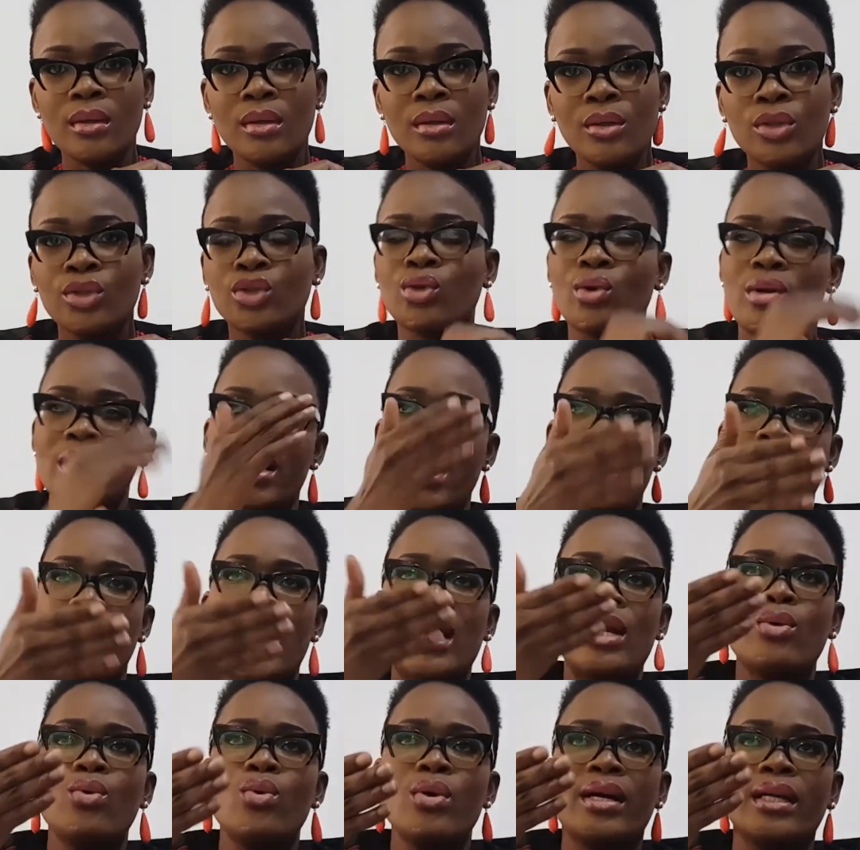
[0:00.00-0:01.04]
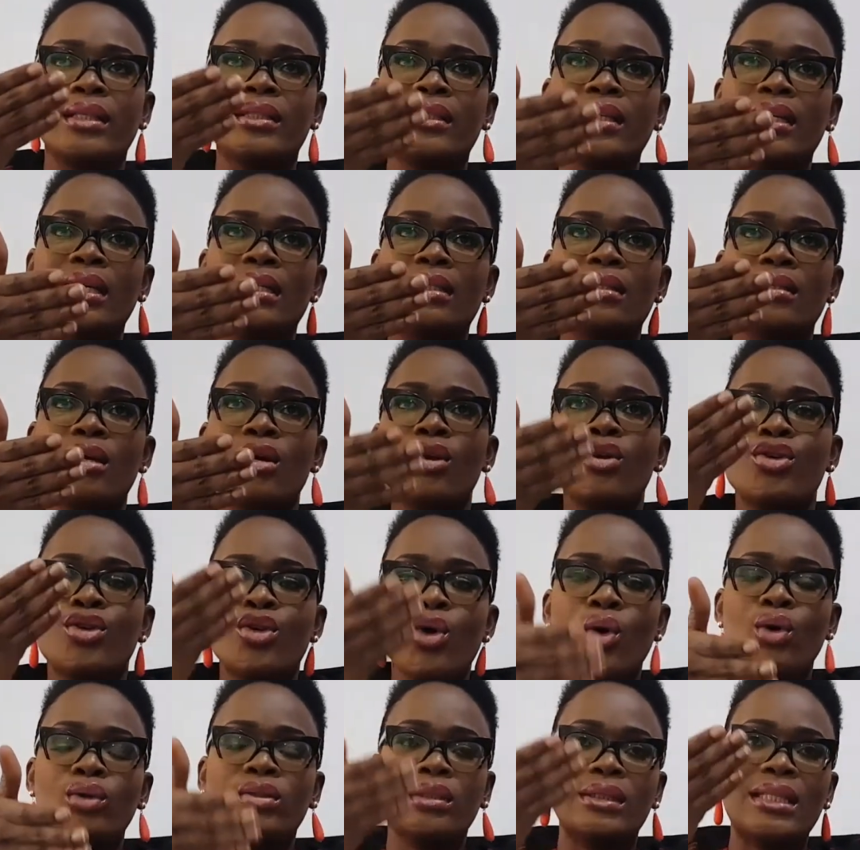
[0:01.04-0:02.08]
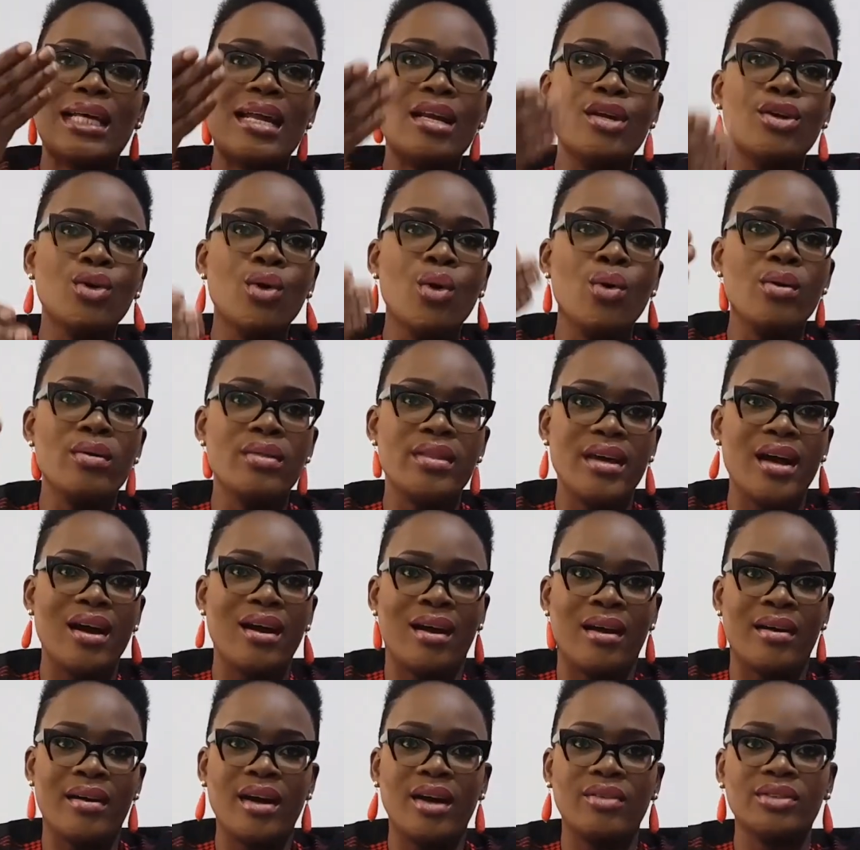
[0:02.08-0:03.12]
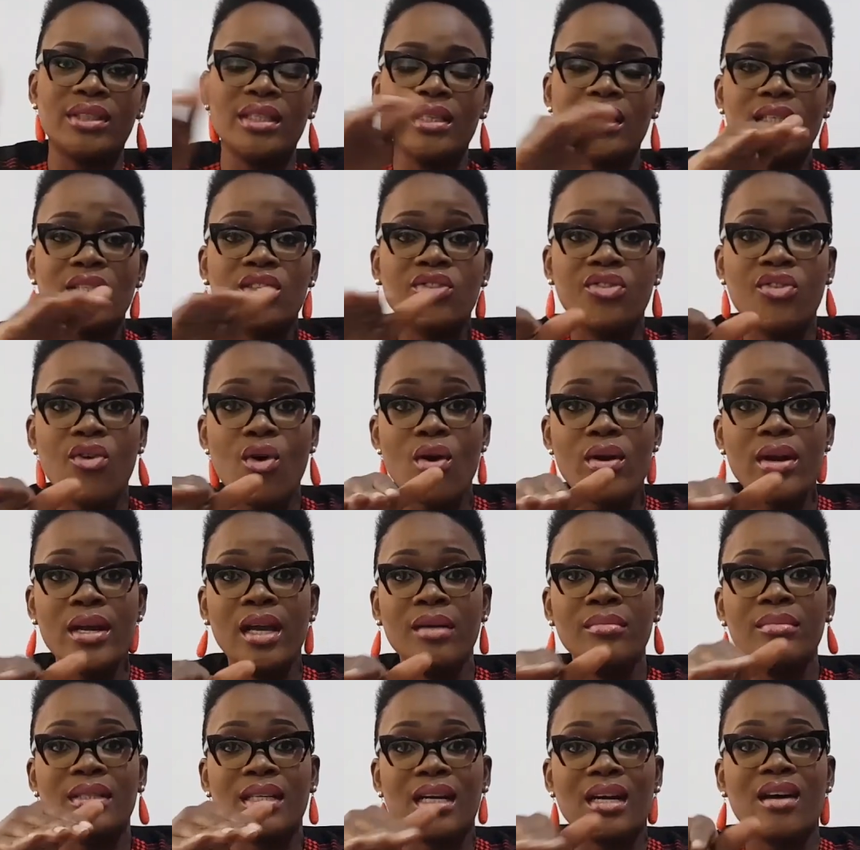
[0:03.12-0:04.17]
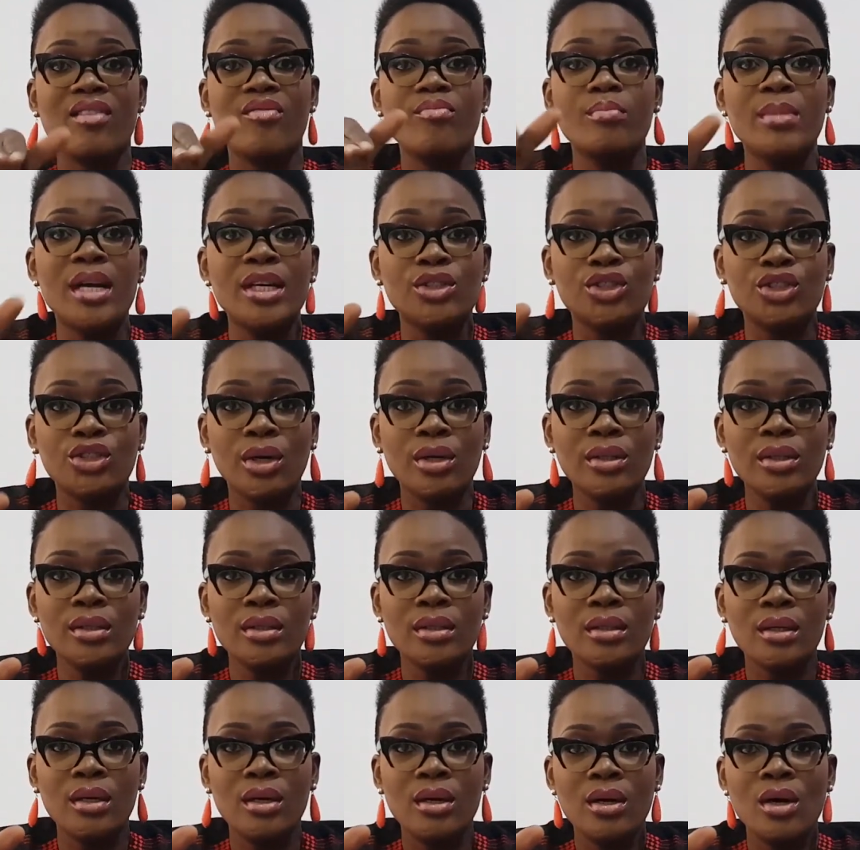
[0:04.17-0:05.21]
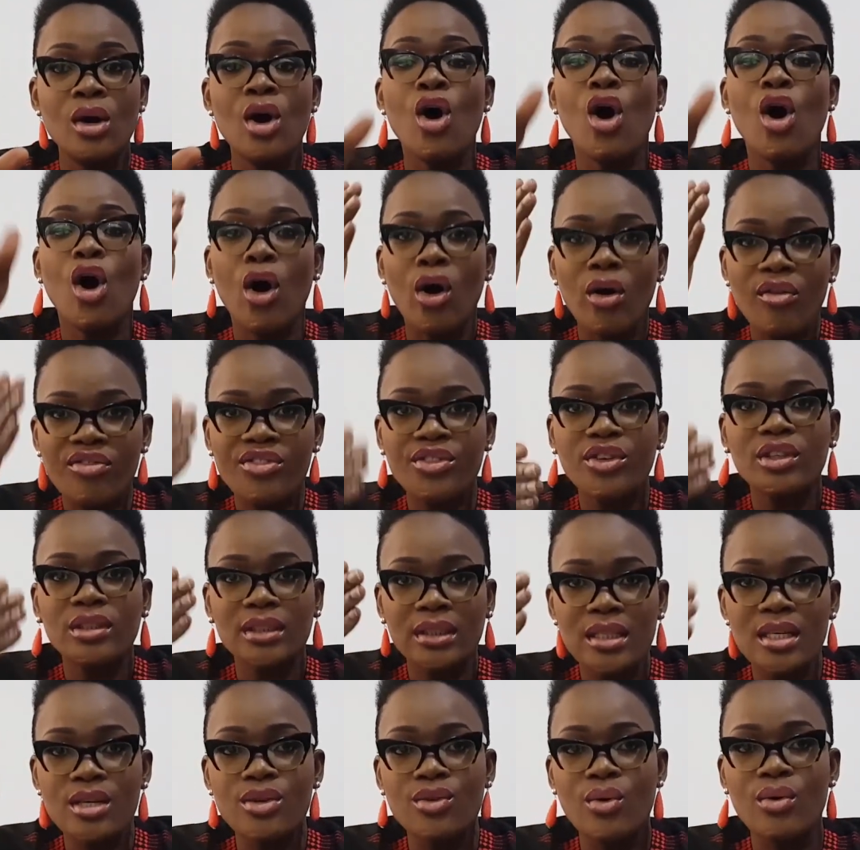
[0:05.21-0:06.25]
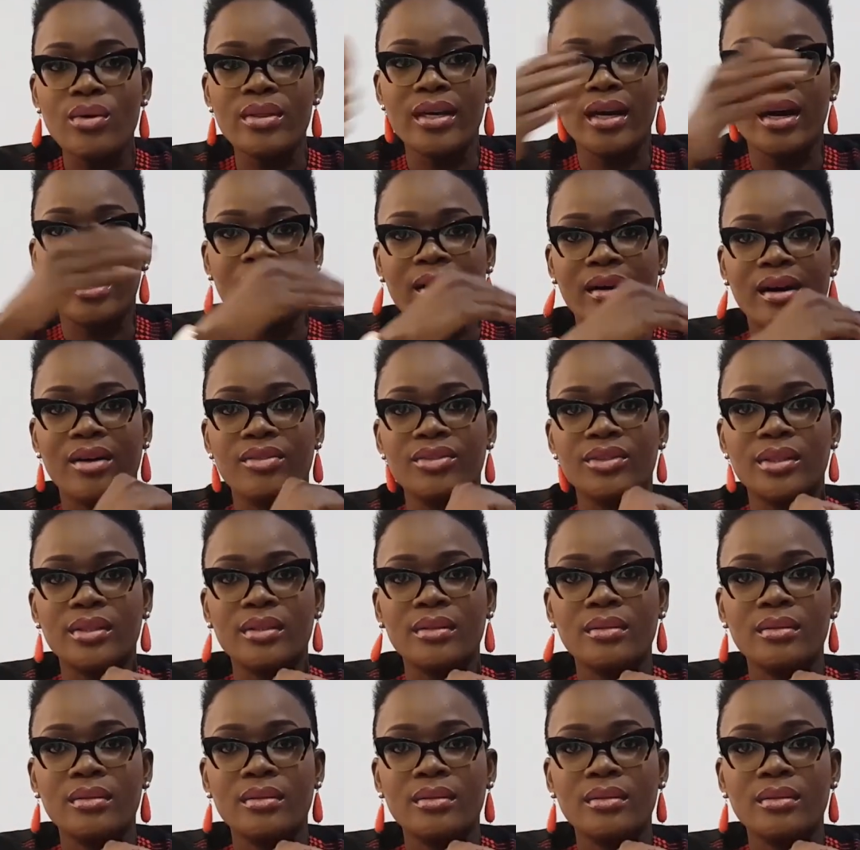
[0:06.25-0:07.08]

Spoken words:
So now I look at it. Those that know their craft, these 4 names that I've mentioned, obviously know their craft.